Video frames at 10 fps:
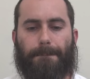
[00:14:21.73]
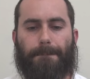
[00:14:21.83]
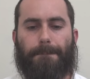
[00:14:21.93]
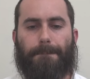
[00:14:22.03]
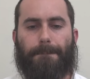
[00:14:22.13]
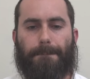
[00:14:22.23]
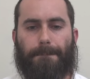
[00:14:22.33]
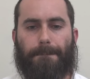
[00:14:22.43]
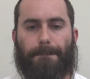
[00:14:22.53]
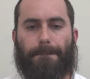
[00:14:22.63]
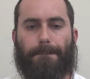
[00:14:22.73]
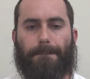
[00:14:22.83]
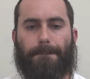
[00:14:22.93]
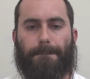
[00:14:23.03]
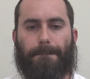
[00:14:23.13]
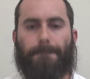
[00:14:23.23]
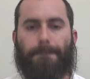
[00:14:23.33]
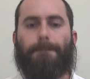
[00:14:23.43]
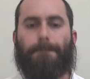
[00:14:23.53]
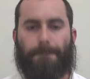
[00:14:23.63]

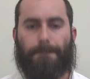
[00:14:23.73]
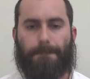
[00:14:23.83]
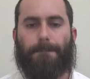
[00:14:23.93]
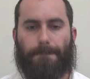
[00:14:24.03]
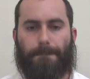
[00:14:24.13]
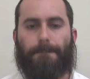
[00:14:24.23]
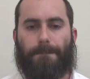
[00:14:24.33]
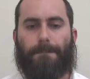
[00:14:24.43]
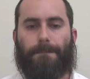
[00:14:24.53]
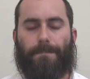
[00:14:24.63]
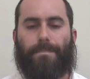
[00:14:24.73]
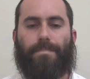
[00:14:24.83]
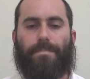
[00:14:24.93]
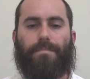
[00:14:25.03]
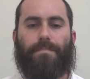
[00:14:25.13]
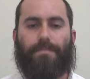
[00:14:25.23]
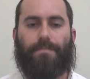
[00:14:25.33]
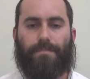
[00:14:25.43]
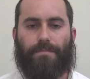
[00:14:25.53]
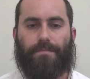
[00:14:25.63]

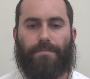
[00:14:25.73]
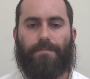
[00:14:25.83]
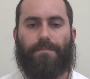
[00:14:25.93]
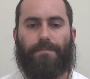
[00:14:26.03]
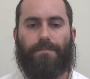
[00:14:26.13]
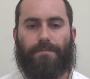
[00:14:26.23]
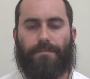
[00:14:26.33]
No words are spoken by the person on screen.